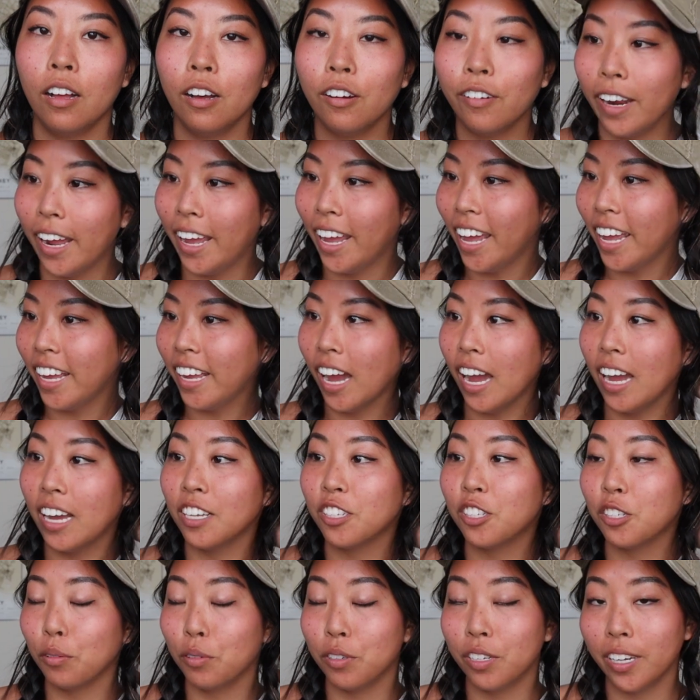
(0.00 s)
Alright, hey guys,
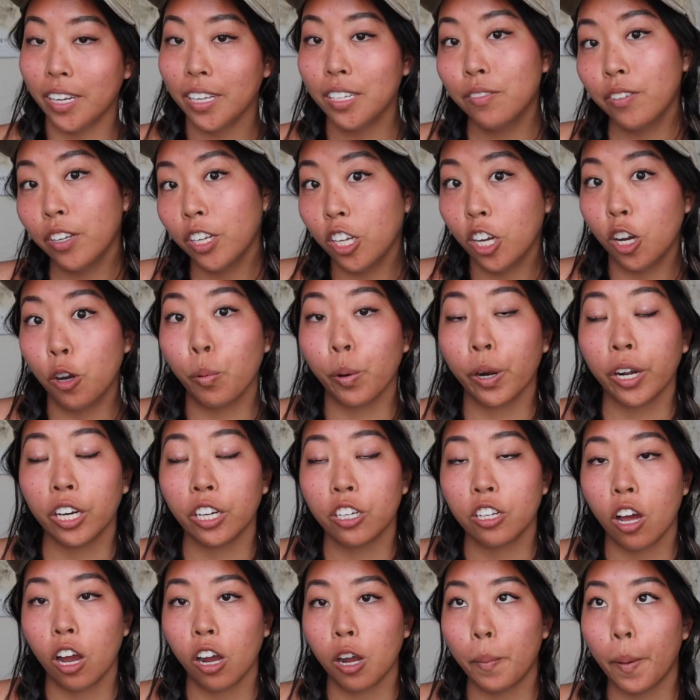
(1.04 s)
so in today's video we're going to
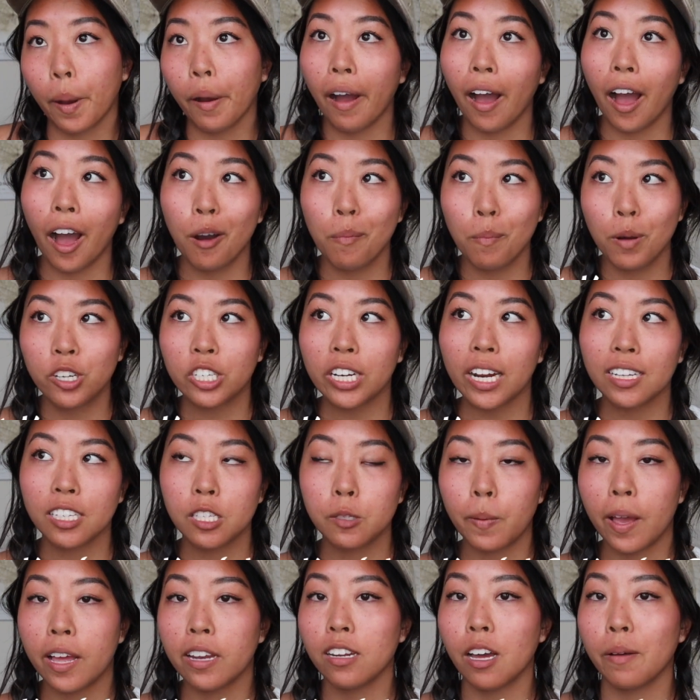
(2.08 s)
talk about how much I
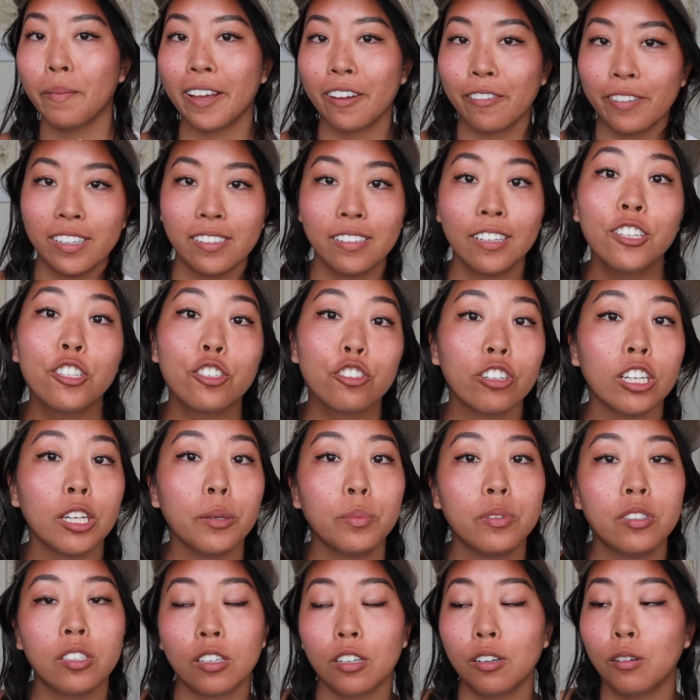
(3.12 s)
spent on my recent trip
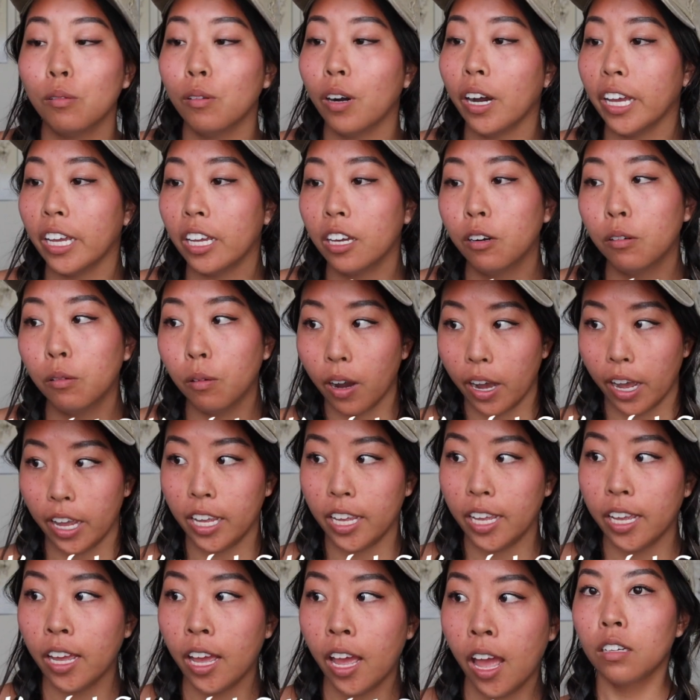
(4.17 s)
to Kauai,
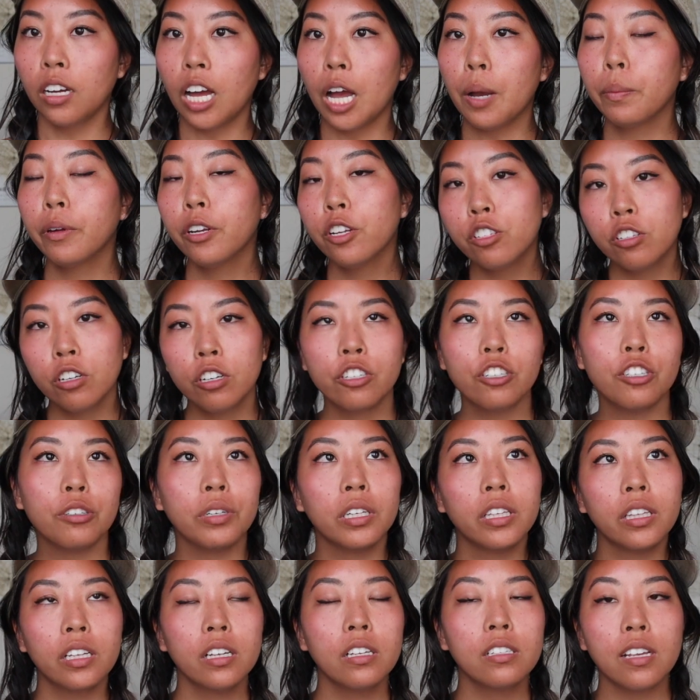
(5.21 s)
Hawaii. I'm going to start
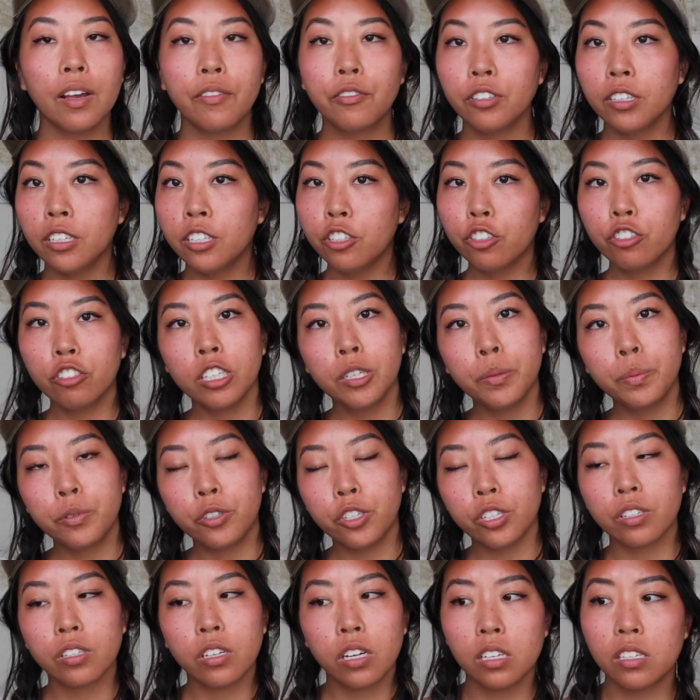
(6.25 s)
doing these after each trip
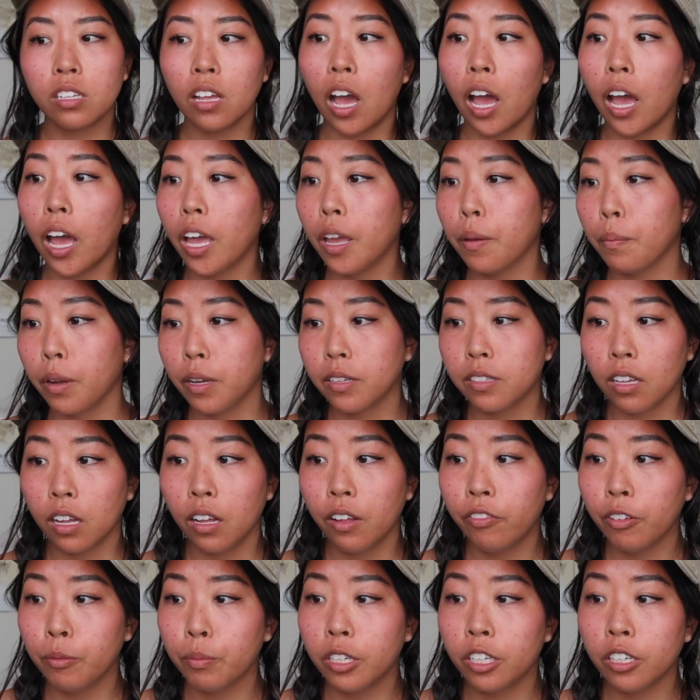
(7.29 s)
just because I
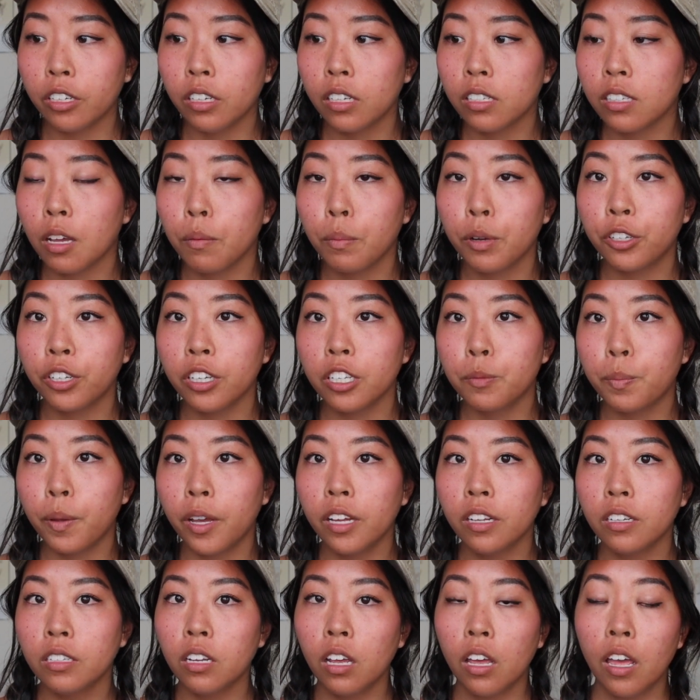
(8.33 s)
myself am curious how much I
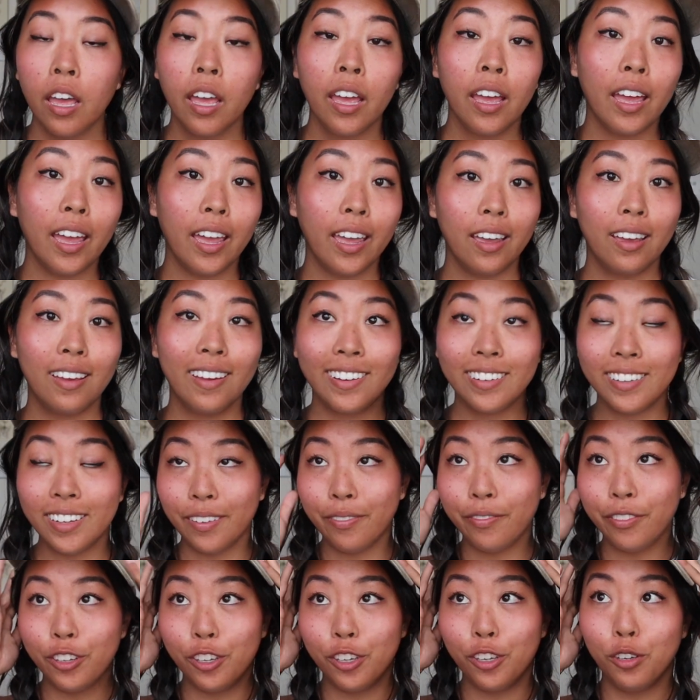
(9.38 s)
spent, and
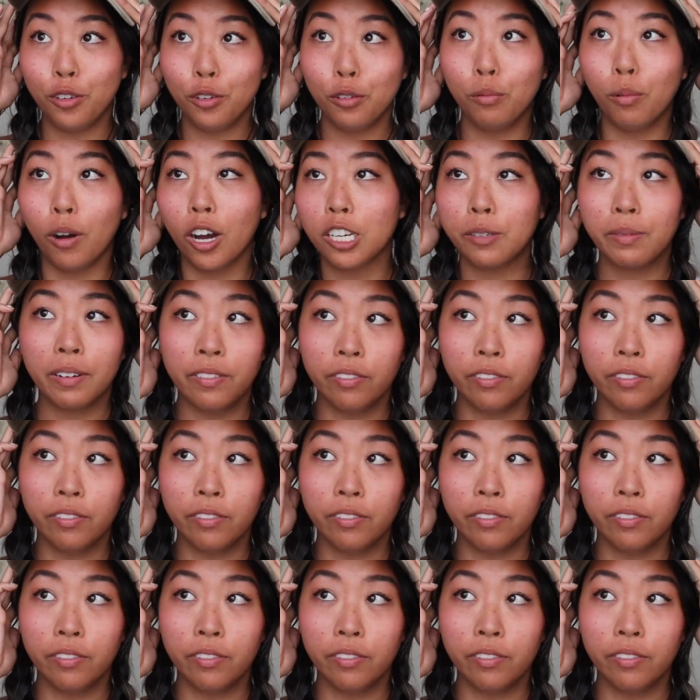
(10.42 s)
if you watch my